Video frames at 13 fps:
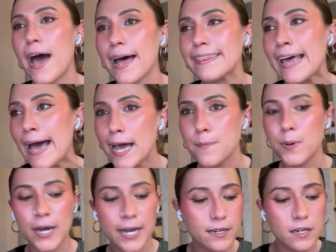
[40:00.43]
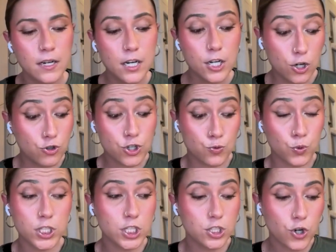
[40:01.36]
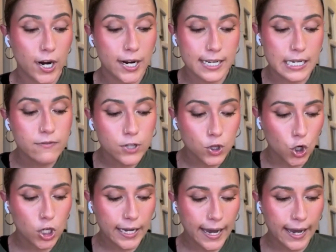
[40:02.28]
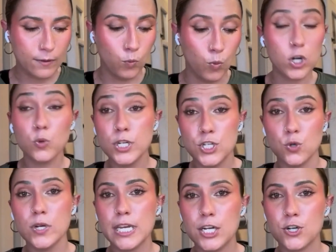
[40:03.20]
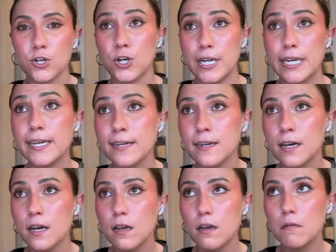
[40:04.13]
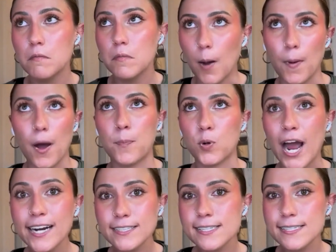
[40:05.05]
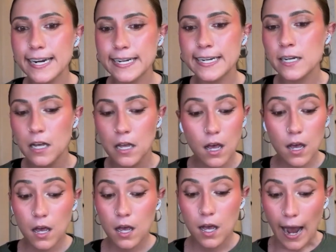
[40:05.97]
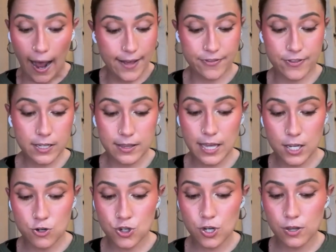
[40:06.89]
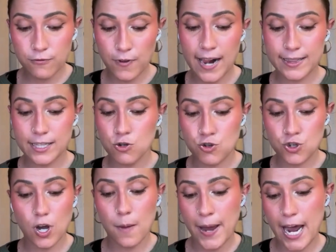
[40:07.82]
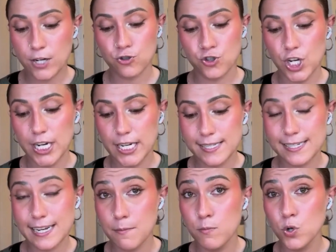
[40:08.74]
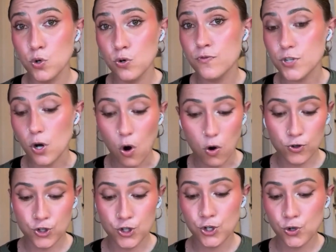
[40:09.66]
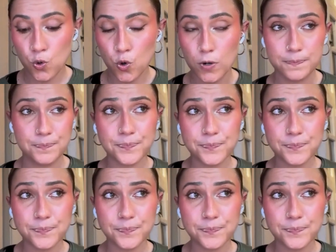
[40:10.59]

at that but you know just really trying to even look at what are we doing here in a, a practice setting I think that you saw the fact that you saw Patrick Jenkins get moved over to